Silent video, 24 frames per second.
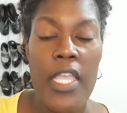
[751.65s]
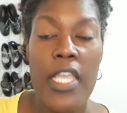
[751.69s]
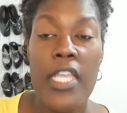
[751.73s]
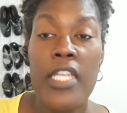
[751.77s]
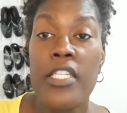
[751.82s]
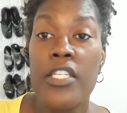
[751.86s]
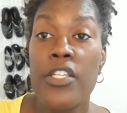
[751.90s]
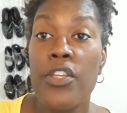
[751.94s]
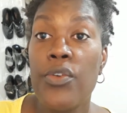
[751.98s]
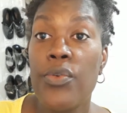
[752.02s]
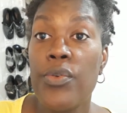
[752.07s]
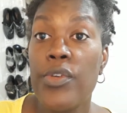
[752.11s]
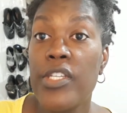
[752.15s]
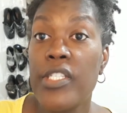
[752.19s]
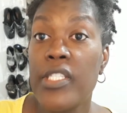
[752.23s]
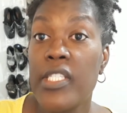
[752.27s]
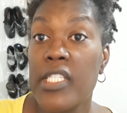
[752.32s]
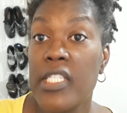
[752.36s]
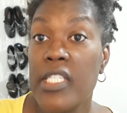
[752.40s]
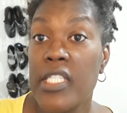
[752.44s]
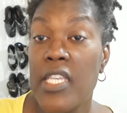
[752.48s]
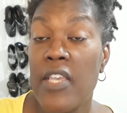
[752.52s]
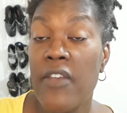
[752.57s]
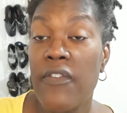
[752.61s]
It
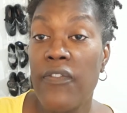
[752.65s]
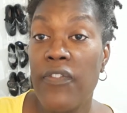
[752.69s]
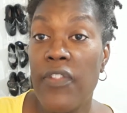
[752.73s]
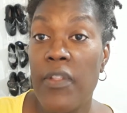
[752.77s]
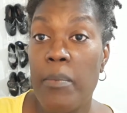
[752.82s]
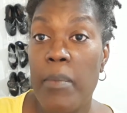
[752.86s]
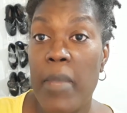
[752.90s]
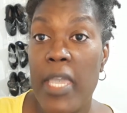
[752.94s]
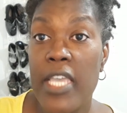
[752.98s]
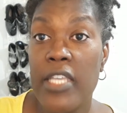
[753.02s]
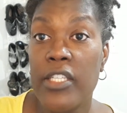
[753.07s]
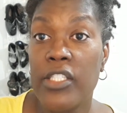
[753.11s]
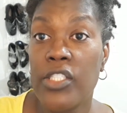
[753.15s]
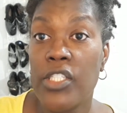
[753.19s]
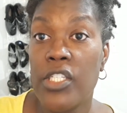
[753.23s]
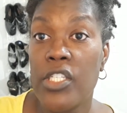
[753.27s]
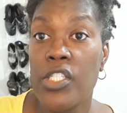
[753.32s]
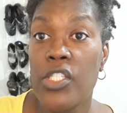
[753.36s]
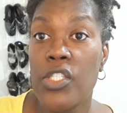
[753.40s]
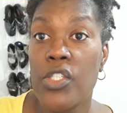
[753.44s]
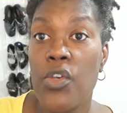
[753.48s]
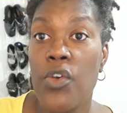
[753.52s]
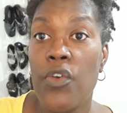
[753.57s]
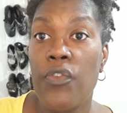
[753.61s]
decreases
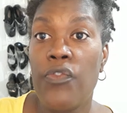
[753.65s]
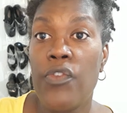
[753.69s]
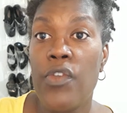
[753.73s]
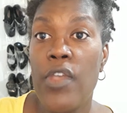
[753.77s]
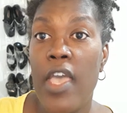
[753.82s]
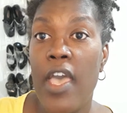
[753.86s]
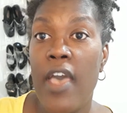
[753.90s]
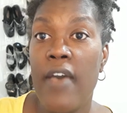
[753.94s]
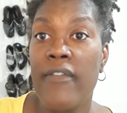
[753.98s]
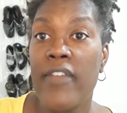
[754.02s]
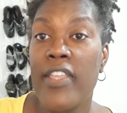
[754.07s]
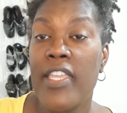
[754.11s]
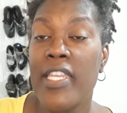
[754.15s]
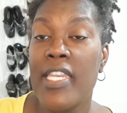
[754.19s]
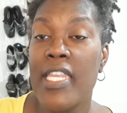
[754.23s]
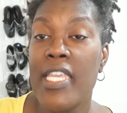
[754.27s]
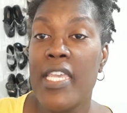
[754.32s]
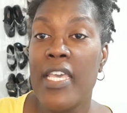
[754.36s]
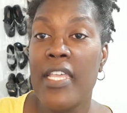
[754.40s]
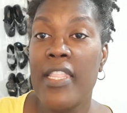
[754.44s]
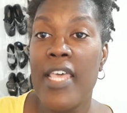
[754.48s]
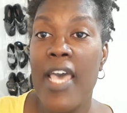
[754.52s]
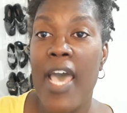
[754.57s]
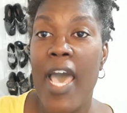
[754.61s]
inflammation. So if you have
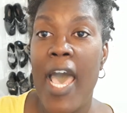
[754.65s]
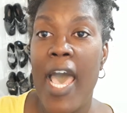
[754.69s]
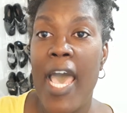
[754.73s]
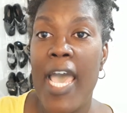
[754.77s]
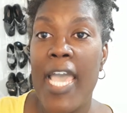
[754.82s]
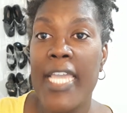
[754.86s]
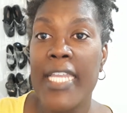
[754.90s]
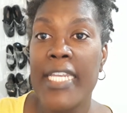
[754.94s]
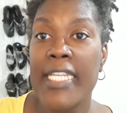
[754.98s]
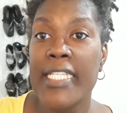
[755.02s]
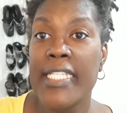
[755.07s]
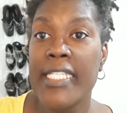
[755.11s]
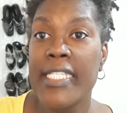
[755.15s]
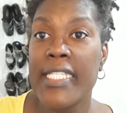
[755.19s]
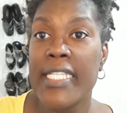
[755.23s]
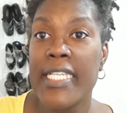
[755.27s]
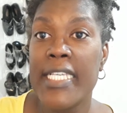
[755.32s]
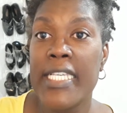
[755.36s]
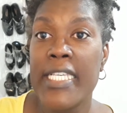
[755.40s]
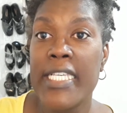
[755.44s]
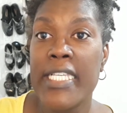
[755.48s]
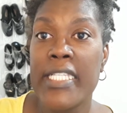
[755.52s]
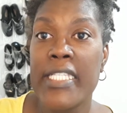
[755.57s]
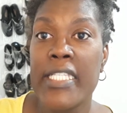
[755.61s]
any other
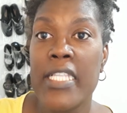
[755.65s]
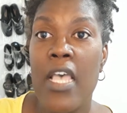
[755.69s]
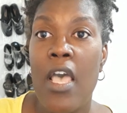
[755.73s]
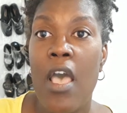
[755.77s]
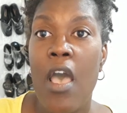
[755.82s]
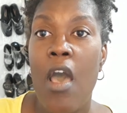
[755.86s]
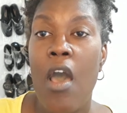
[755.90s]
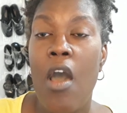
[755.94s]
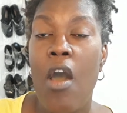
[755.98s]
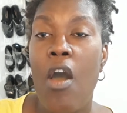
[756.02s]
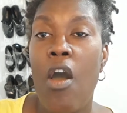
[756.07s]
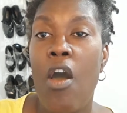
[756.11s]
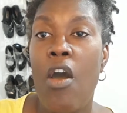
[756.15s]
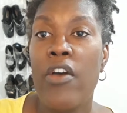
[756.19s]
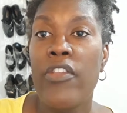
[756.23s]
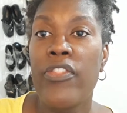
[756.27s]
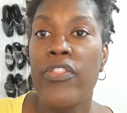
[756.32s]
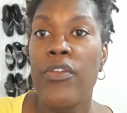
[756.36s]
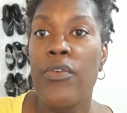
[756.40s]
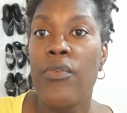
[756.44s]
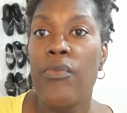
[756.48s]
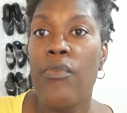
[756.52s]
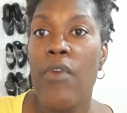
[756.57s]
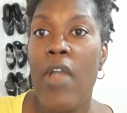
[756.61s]
itises,
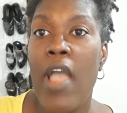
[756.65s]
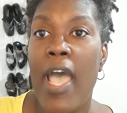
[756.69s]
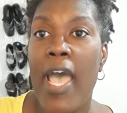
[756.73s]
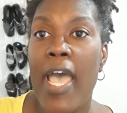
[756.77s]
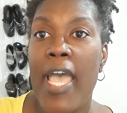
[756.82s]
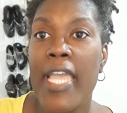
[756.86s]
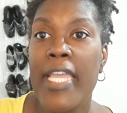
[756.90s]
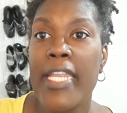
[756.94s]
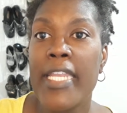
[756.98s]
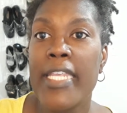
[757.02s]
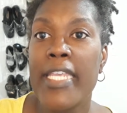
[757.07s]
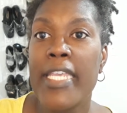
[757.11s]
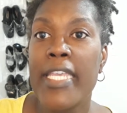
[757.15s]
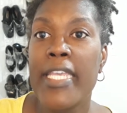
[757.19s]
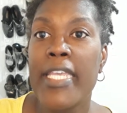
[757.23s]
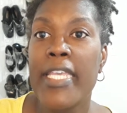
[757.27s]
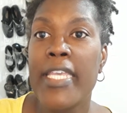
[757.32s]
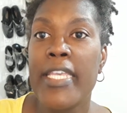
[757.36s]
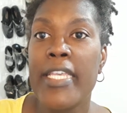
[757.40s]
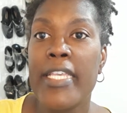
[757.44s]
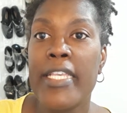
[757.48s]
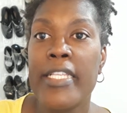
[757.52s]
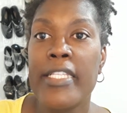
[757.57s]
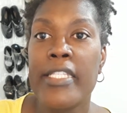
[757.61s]

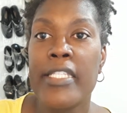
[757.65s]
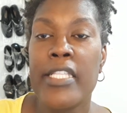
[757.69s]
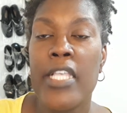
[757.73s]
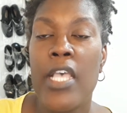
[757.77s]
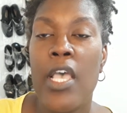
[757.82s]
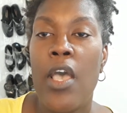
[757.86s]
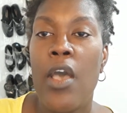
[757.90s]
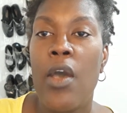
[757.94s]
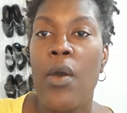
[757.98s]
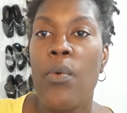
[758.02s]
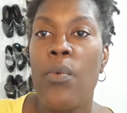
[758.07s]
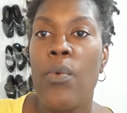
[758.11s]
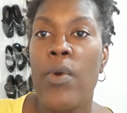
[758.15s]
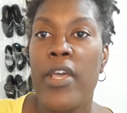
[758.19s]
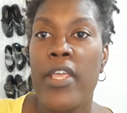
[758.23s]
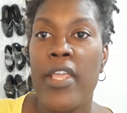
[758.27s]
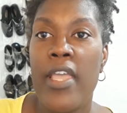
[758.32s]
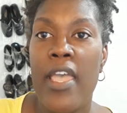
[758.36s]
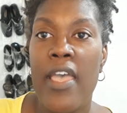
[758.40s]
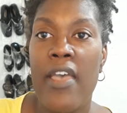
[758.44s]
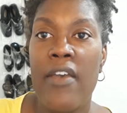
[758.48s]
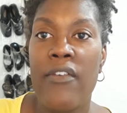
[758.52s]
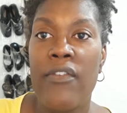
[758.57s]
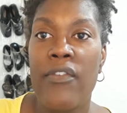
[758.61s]
arthritis,
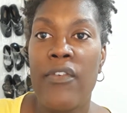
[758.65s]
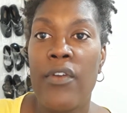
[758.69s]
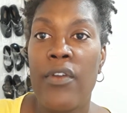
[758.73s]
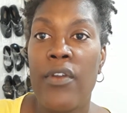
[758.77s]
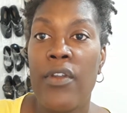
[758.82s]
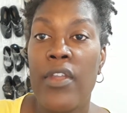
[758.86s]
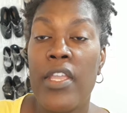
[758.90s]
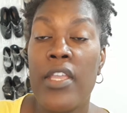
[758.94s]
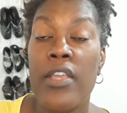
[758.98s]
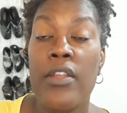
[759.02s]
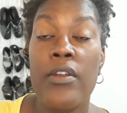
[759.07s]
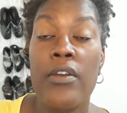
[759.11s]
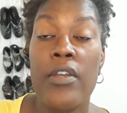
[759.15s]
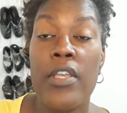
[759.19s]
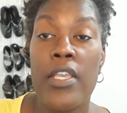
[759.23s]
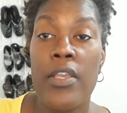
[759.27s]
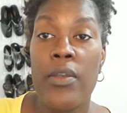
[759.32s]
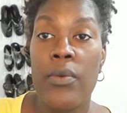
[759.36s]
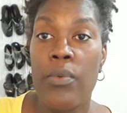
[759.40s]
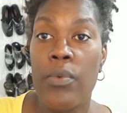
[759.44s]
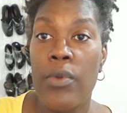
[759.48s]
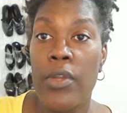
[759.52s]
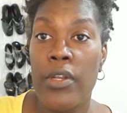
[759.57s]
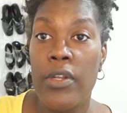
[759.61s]
whatever, it'll
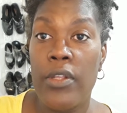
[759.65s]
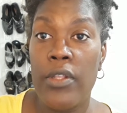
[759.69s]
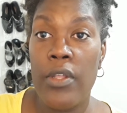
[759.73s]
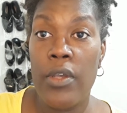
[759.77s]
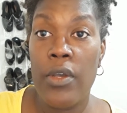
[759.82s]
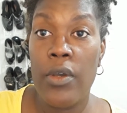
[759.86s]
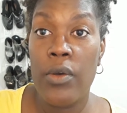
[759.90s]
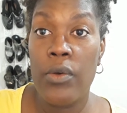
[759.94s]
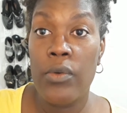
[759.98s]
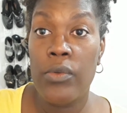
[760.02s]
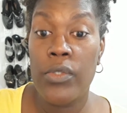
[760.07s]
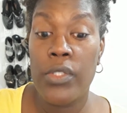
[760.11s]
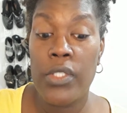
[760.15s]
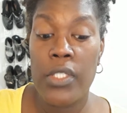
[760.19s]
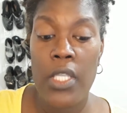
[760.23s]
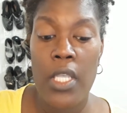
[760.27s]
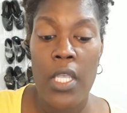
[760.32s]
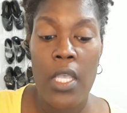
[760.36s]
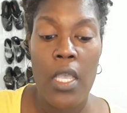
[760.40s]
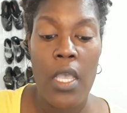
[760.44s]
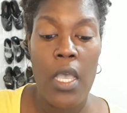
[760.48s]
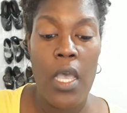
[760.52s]
get rid of those.